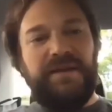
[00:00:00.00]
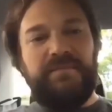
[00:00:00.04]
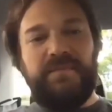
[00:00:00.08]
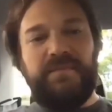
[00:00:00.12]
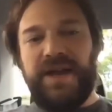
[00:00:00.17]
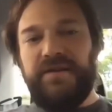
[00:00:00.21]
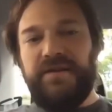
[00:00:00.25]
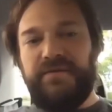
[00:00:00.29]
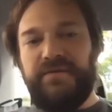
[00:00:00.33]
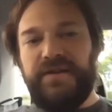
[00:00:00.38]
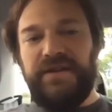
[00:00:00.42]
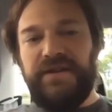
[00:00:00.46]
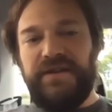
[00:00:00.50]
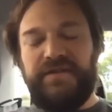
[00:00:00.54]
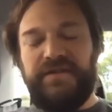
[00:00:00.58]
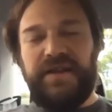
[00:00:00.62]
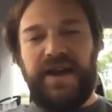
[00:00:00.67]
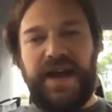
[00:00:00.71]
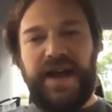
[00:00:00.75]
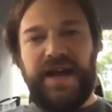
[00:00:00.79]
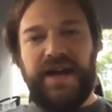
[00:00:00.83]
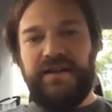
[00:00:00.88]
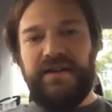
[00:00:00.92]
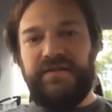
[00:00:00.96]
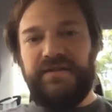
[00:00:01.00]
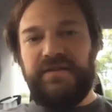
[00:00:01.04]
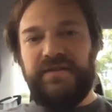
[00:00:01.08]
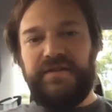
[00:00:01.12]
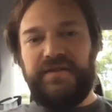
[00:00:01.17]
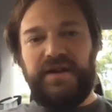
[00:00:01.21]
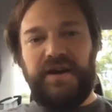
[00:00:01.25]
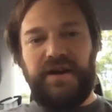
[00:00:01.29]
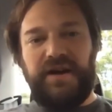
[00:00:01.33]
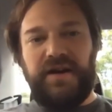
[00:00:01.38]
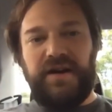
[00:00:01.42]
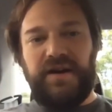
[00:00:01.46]
benefits
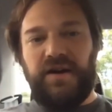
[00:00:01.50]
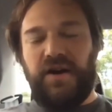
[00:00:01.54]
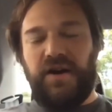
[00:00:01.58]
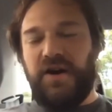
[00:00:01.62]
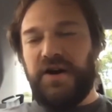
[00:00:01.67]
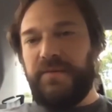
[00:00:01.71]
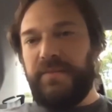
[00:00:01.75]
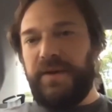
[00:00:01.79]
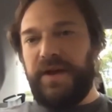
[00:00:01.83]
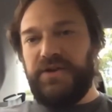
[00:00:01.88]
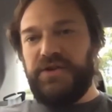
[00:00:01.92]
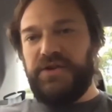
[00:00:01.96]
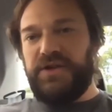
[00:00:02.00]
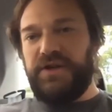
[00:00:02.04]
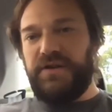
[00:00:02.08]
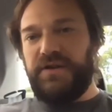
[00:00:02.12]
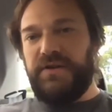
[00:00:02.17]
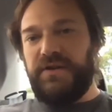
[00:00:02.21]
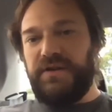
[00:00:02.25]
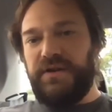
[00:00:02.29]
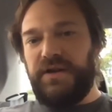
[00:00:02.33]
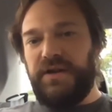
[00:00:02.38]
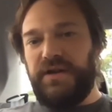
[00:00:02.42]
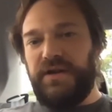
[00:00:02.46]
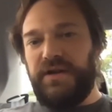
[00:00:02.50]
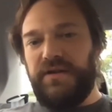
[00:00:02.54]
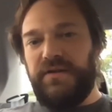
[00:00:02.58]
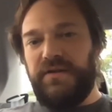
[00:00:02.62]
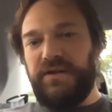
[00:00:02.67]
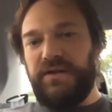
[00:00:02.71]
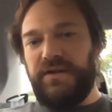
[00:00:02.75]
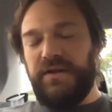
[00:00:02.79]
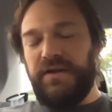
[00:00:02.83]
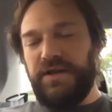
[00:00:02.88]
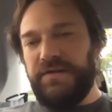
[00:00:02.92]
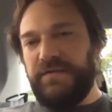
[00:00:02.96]
as automation
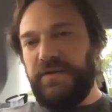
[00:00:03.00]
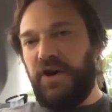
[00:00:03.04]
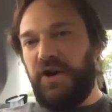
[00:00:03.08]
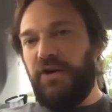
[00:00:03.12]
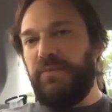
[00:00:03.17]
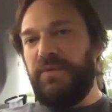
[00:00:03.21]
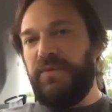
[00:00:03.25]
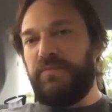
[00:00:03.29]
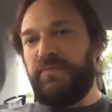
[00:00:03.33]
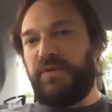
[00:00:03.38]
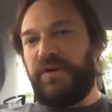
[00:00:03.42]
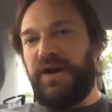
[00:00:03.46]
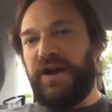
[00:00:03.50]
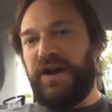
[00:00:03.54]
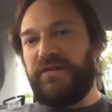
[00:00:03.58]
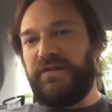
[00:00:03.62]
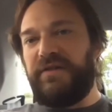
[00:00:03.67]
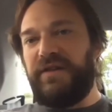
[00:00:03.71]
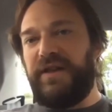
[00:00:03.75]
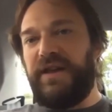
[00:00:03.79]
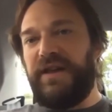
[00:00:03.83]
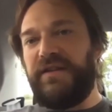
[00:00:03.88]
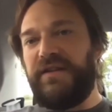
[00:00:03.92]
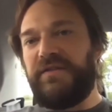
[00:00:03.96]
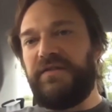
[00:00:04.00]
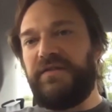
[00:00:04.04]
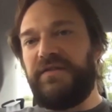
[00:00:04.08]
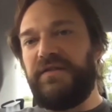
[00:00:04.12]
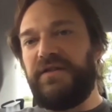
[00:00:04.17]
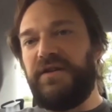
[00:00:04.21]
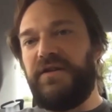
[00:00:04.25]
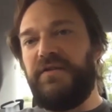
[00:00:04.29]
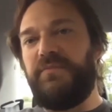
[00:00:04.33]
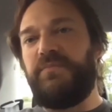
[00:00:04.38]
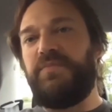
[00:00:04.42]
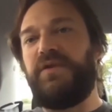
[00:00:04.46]
in the development
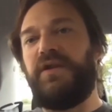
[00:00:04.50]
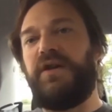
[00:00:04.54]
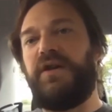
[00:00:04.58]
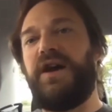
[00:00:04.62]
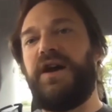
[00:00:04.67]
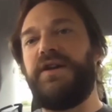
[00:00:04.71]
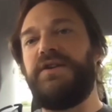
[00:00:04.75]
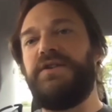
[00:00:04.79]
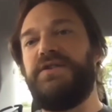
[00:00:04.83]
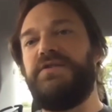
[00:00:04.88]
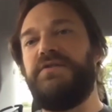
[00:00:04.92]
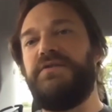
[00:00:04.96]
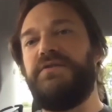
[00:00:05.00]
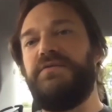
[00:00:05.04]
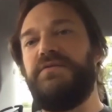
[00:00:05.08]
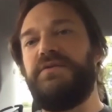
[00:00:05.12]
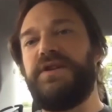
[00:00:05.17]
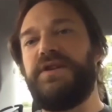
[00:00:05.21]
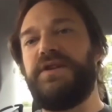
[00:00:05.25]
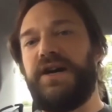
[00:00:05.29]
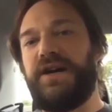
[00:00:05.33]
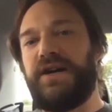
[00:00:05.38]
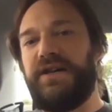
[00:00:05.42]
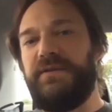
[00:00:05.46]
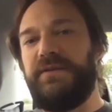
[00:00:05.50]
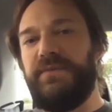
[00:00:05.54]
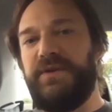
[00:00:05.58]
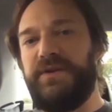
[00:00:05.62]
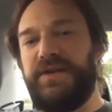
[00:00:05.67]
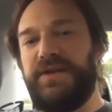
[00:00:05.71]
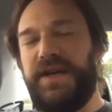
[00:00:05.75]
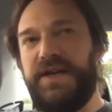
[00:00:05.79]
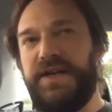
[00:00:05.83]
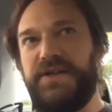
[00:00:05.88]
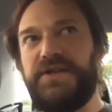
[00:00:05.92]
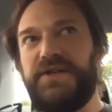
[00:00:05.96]
process applied to
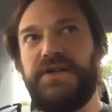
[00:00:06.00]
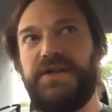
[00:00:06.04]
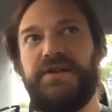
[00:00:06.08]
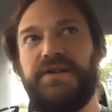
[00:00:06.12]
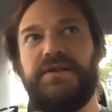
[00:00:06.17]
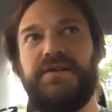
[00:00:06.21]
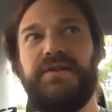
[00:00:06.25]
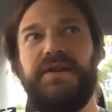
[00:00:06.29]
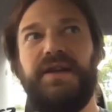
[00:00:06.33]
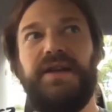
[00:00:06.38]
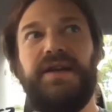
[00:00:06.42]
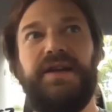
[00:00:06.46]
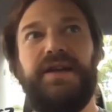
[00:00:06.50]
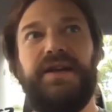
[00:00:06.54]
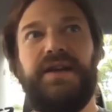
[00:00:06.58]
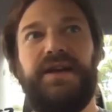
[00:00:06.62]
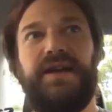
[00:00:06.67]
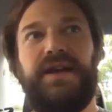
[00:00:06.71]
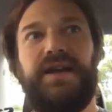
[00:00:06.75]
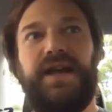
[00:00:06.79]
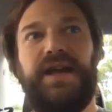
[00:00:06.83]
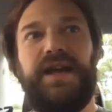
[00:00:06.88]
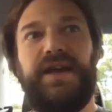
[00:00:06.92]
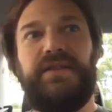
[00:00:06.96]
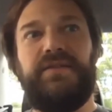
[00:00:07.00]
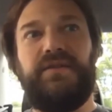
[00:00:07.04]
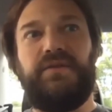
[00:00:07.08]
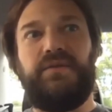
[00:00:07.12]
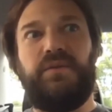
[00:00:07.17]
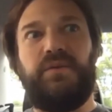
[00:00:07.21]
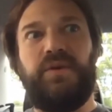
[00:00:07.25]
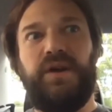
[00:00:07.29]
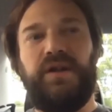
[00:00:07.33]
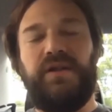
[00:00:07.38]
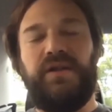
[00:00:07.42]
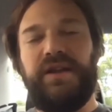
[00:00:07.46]
documentation. And
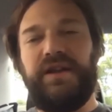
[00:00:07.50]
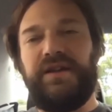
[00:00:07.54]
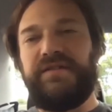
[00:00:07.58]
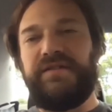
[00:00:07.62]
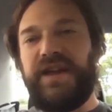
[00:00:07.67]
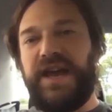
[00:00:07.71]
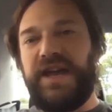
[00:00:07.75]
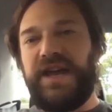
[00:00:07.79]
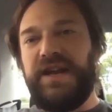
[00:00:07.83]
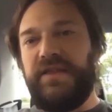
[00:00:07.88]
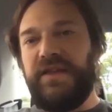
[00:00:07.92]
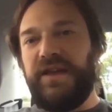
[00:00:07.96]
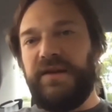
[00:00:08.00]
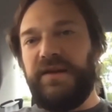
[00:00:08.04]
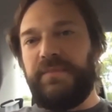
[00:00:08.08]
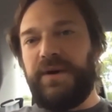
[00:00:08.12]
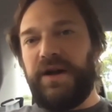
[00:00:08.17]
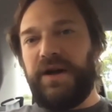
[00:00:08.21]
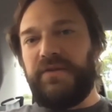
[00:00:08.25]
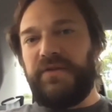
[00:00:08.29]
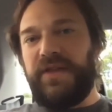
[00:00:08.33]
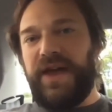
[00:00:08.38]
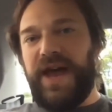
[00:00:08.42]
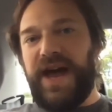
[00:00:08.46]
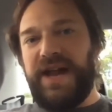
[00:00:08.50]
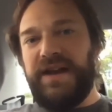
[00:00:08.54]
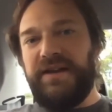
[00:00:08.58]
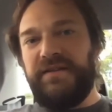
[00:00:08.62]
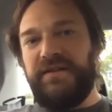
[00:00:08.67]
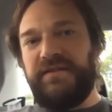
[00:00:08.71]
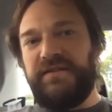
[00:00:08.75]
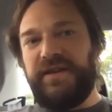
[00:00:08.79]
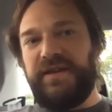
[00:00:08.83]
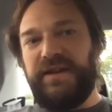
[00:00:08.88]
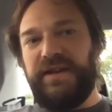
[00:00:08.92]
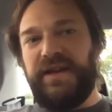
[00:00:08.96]
the really exciting thing about that
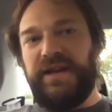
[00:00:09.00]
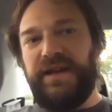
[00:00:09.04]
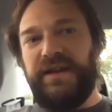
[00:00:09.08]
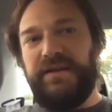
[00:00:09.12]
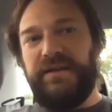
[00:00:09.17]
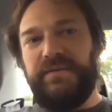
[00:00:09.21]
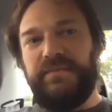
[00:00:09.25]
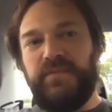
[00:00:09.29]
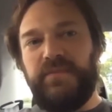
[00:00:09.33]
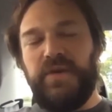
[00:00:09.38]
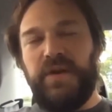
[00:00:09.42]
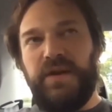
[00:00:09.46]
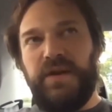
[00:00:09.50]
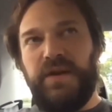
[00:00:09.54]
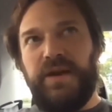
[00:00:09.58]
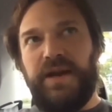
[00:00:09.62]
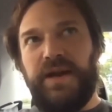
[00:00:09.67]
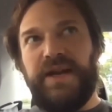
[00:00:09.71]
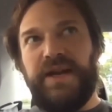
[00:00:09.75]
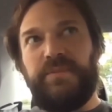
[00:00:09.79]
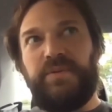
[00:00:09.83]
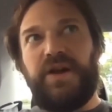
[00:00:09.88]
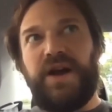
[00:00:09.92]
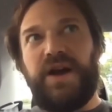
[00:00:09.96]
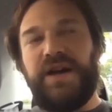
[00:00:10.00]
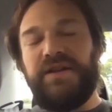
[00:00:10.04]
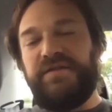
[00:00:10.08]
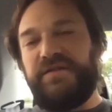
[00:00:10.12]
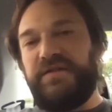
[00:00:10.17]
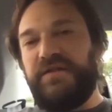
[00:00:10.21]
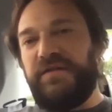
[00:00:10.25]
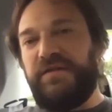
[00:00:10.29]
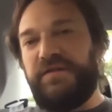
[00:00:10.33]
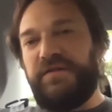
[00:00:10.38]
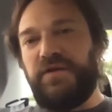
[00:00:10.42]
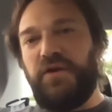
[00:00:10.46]
is it
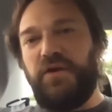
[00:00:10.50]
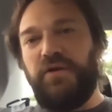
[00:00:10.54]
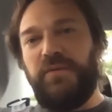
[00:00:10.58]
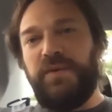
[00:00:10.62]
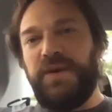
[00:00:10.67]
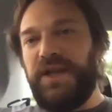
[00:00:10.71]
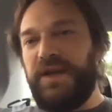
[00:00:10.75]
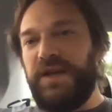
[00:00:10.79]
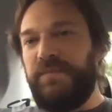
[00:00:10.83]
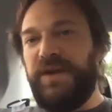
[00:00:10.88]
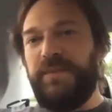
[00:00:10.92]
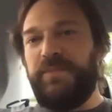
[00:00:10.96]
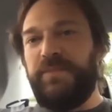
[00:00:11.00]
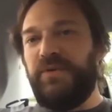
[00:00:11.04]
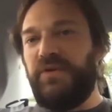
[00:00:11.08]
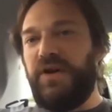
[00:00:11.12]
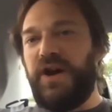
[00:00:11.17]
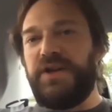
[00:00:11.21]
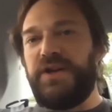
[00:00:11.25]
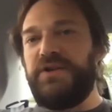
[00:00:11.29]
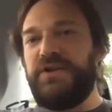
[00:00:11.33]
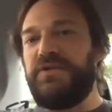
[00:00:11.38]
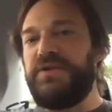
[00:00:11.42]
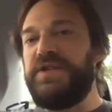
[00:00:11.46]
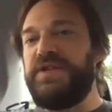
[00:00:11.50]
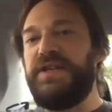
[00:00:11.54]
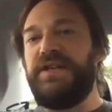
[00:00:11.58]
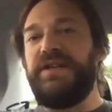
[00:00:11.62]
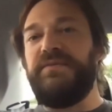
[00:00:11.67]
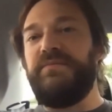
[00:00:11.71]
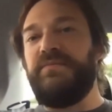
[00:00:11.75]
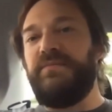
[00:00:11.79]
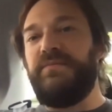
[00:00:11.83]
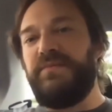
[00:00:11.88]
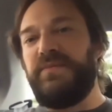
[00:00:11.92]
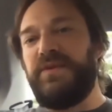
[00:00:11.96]
applies to so many people on your
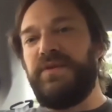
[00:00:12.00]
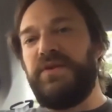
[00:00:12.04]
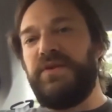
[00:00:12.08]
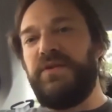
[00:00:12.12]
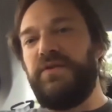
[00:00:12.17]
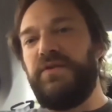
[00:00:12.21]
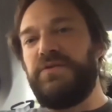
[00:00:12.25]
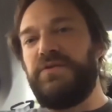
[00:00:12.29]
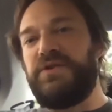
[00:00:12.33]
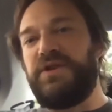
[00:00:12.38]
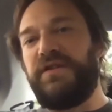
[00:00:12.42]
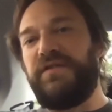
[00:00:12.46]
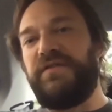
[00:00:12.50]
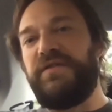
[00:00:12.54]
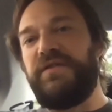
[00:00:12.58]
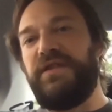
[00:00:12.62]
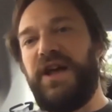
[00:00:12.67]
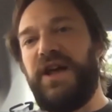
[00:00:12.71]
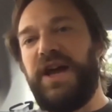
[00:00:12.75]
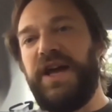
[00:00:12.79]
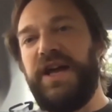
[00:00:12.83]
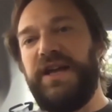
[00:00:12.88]
team. Just like,